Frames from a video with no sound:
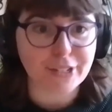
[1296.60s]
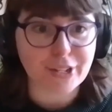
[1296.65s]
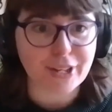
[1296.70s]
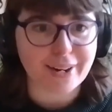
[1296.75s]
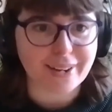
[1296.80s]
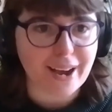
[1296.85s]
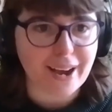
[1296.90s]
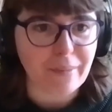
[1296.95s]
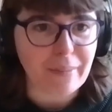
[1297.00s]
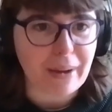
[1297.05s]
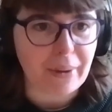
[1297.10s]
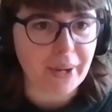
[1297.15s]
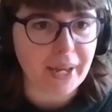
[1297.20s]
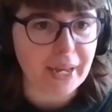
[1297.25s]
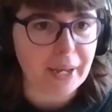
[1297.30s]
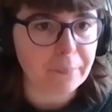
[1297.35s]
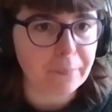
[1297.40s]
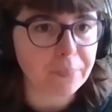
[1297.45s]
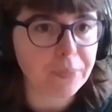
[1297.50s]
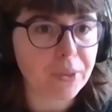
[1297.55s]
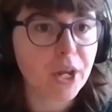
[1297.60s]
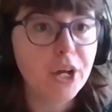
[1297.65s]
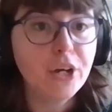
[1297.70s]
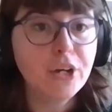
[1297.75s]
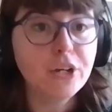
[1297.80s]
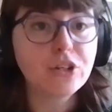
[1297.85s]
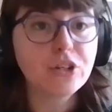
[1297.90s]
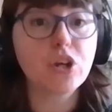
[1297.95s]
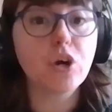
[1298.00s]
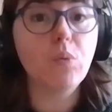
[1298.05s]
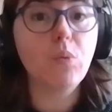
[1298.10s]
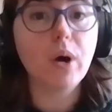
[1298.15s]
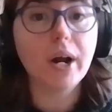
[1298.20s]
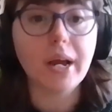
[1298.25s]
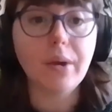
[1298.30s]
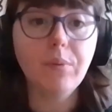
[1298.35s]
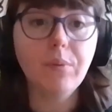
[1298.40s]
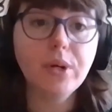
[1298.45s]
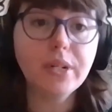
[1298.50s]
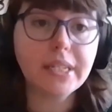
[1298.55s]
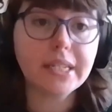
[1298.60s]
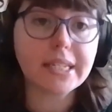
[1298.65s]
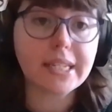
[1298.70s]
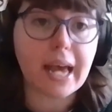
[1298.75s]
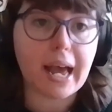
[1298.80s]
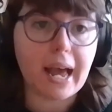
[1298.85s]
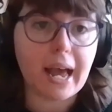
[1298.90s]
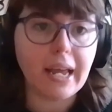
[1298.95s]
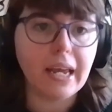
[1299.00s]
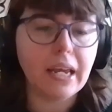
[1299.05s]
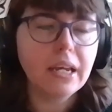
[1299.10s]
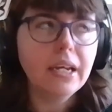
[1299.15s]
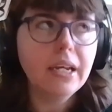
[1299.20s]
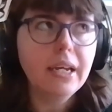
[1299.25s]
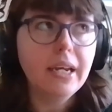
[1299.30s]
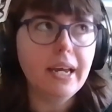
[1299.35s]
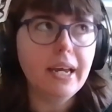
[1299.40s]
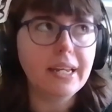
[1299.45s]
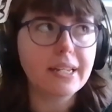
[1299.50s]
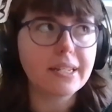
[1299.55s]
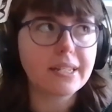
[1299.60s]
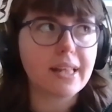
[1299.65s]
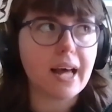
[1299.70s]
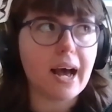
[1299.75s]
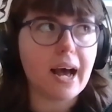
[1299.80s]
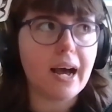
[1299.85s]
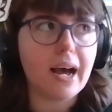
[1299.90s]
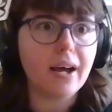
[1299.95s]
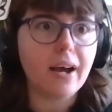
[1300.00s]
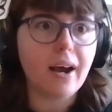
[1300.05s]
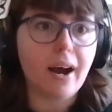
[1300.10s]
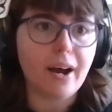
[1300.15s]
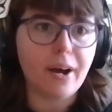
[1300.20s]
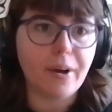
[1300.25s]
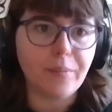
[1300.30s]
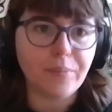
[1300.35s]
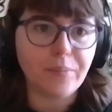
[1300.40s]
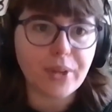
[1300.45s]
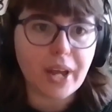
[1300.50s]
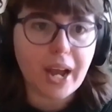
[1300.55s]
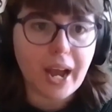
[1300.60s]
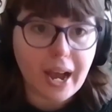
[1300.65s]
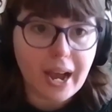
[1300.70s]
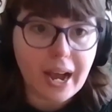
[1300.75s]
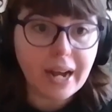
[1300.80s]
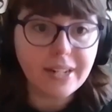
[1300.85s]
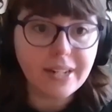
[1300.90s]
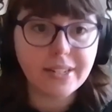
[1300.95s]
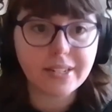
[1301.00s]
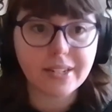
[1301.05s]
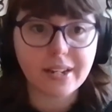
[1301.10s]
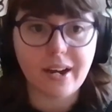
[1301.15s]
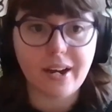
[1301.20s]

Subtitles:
that's going to come out here. So what I would say is that had